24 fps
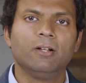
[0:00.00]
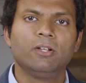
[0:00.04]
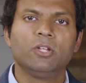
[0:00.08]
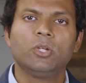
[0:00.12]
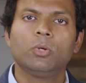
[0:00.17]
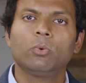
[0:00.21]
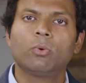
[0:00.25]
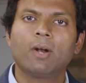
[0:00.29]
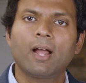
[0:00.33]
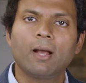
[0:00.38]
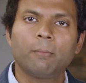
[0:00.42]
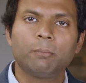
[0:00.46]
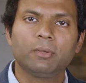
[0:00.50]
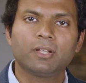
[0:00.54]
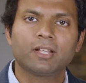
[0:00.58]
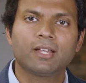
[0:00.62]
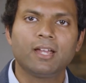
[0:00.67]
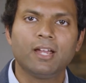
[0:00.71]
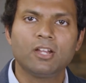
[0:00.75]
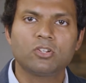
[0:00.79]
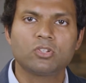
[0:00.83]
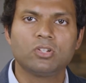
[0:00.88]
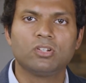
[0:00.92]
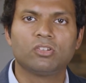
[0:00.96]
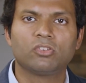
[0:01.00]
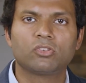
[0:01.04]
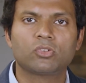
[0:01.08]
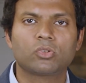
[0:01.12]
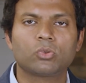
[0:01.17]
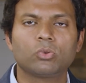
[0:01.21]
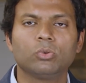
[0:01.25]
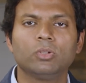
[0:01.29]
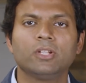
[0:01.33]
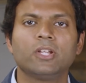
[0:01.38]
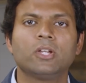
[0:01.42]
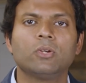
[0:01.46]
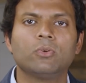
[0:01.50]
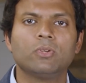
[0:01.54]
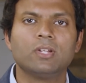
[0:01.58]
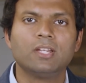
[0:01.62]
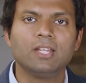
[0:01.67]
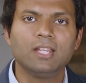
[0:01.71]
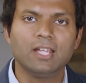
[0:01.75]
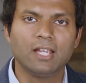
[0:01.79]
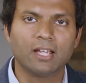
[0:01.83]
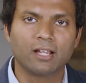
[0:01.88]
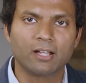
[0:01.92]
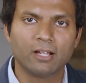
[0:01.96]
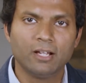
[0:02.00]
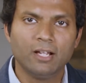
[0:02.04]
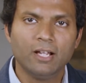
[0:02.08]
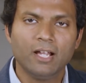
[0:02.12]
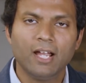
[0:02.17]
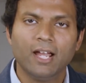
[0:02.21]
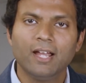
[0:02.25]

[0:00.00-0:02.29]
Your application is truly unique,